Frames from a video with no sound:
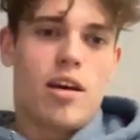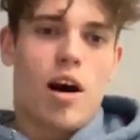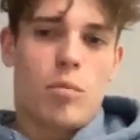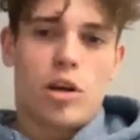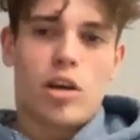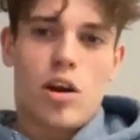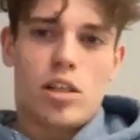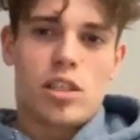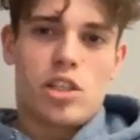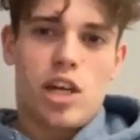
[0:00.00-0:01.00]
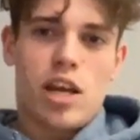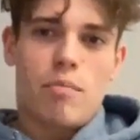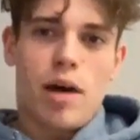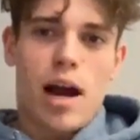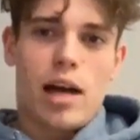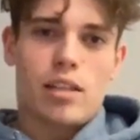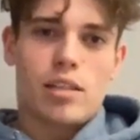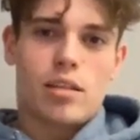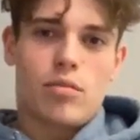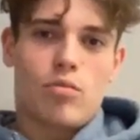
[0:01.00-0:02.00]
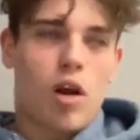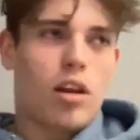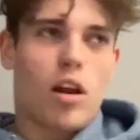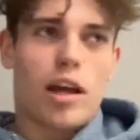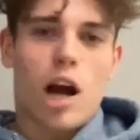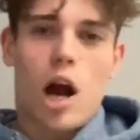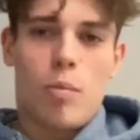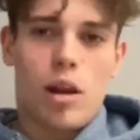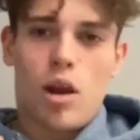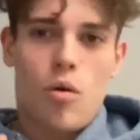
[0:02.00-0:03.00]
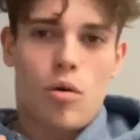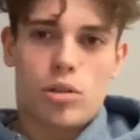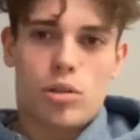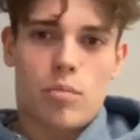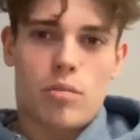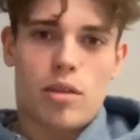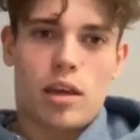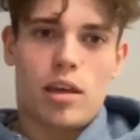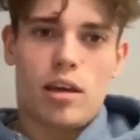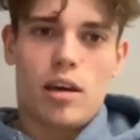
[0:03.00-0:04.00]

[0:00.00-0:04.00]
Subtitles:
I'm gonna go into the gym and run like upper lower or something,